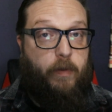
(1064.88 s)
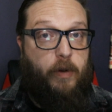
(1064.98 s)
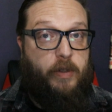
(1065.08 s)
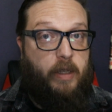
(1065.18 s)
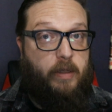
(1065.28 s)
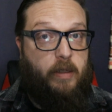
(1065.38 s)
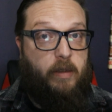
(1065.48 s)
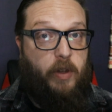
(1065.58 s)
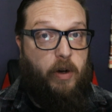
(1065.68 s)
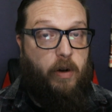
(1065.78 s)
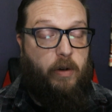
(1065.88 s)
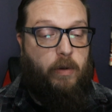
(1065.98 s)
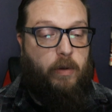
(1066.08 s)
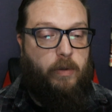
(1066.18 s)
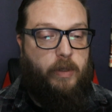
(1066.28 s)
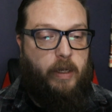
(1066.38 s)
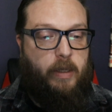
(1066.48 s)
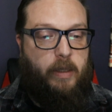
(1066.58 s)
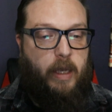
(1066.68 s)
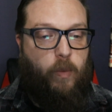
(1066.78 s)
sentences of the article
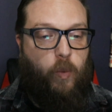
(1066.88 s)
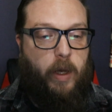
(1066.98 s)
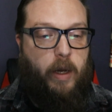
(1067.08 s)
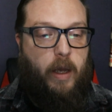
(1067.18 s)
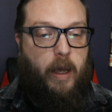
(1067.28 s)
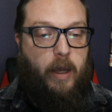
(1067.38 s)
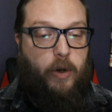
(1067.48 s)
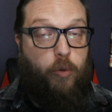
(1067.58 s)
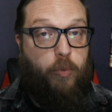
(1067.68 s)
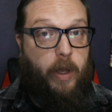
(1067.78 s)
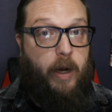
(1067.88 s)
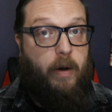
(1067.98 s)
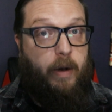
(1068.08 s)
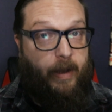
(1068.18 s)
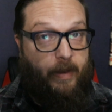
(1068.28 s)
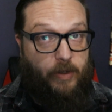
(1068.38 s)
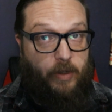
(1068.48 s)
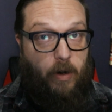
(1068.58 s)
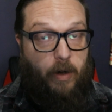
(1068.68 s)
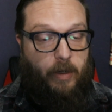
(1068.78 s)
says that when a new player in the
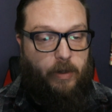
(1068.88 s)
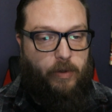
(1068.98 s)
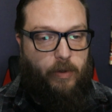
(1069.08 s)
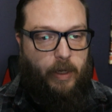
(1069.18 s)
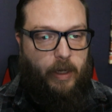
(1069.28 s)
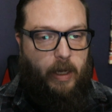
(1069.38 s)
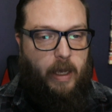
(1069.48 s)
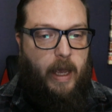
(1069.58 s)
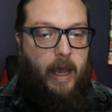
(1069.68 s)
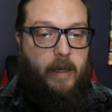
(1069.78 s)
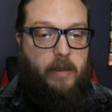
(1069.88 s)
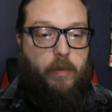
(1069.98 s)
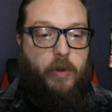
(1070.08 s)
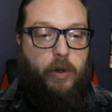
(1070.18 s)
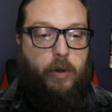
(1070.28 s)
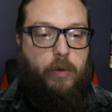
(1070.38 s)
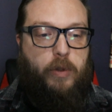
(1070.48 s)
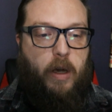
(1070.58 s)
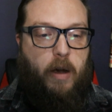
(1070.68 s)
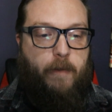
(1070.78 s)
cigar industry has something new
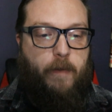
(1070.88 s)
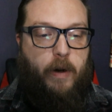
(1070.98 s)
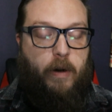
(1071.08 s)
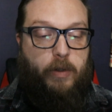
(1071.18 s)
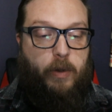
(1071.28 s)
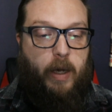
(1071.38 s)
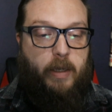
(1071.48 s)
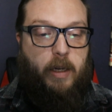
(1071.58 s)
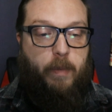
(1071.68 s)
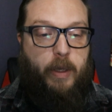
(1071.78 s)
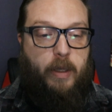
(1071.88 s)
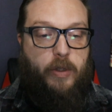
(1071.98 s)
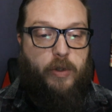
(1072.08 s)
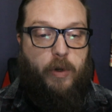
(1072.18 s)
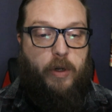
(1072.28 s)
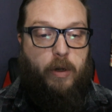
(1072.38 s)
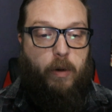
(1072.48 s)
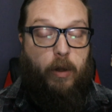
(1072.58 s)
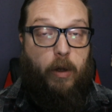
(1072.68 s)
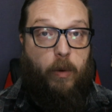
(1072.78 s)
to offer and also has an appealing story to
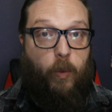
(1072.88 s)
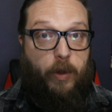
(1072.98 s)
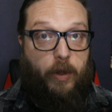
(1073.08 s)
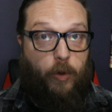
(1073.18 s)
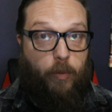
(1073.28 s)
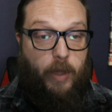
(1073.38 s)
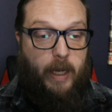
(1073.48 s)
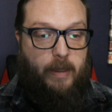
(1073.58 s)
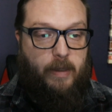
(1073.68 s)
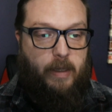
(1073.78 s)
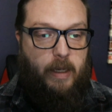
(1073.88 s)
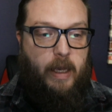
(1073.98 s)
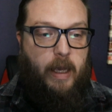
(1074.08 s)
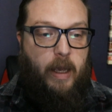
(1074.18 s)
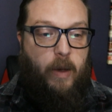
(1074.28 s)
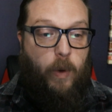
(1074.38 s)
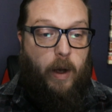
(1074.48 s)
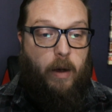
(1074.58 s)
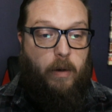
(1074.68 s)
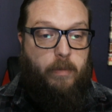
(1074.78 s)
go along with the new blends,
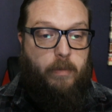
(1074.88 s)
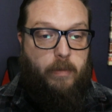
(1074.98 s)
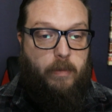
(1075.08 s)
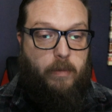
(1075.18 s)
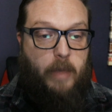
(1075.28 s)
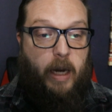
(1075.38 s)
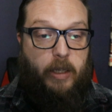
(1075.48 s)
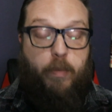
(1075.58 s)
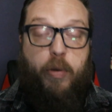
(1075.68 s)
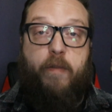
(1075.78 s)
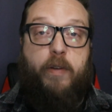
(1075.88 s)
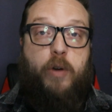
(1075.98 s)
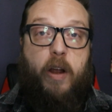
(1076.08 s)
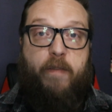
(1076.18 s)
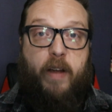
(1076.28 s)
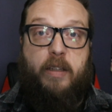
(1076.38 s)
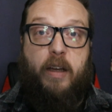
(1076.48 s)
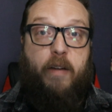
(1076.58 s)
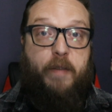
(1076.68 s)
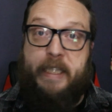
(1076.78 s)
well, that is a perfect
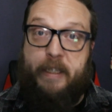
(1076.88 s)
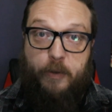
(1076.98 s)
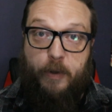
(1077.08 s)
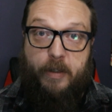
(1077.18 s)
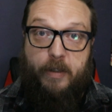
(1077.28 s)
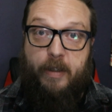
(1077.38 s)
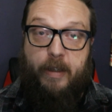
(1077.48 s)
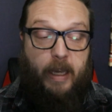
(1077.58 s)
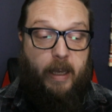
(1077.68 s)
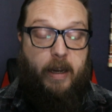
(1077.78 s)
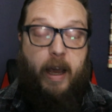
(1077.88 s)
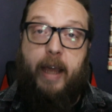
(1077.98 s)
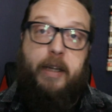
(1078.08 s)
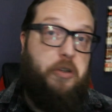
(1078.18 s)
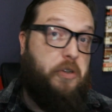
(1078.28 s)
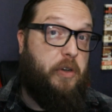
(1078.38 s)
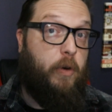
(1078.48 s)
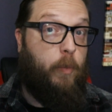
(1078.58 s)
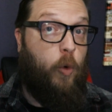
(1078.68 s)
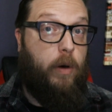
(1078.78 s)
trifecta of interest, and I couldn't
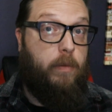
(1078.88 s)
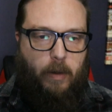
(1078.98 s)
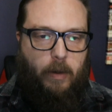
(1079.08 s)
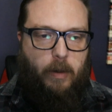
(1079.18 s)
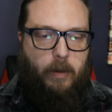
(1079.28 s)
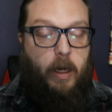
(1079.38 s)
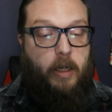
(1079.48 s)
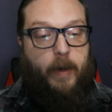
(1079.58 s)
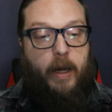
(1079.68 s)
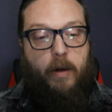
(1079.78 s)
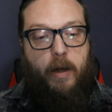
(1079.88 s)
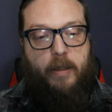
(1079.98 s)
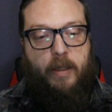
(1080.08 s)
agree more. Talks about how Casa